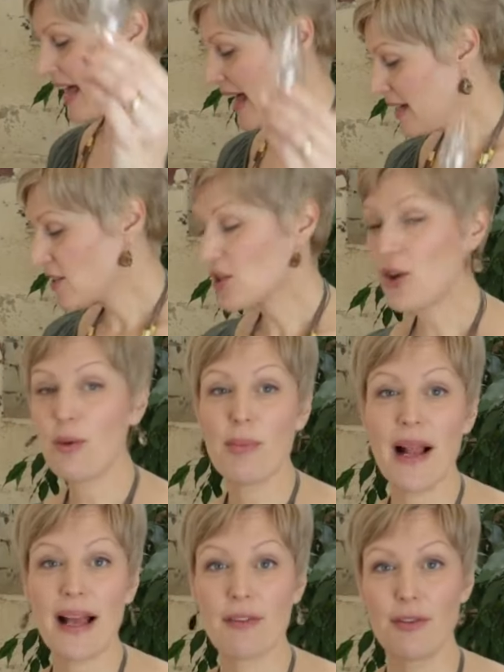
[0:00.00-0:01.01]
and
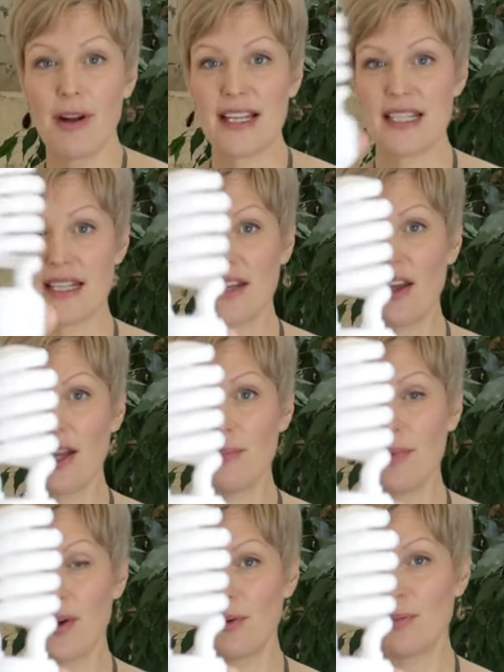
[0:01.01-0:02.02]
compact fluorescent light
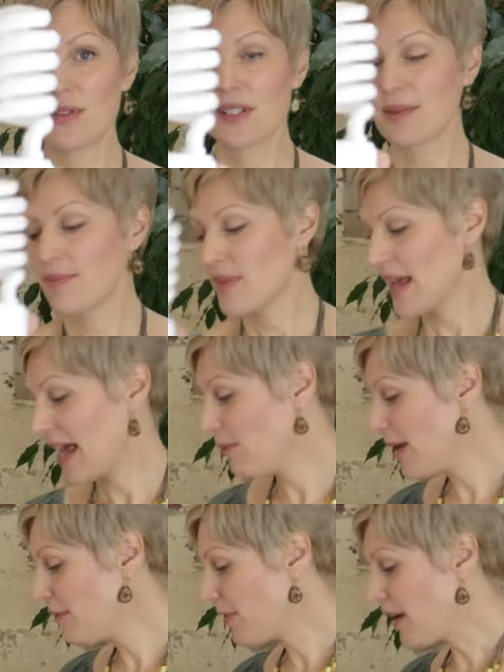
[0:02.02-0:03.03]
bulbs.
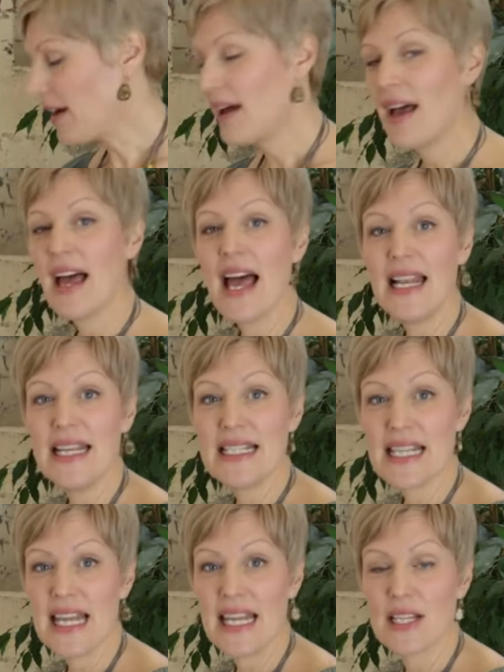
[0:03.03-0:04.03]
However,
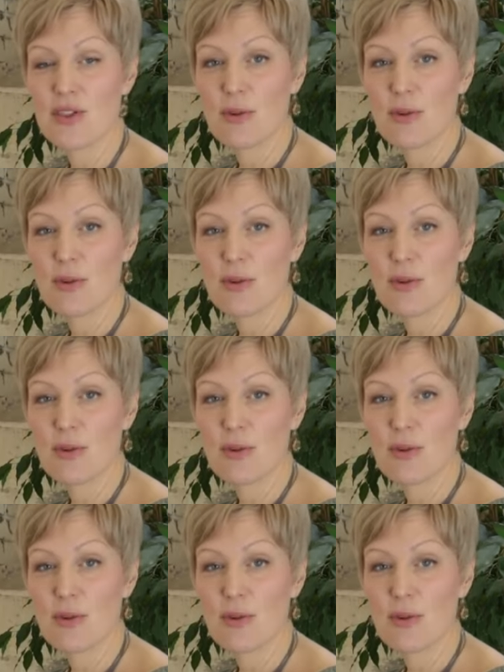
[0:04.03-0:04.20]
LED has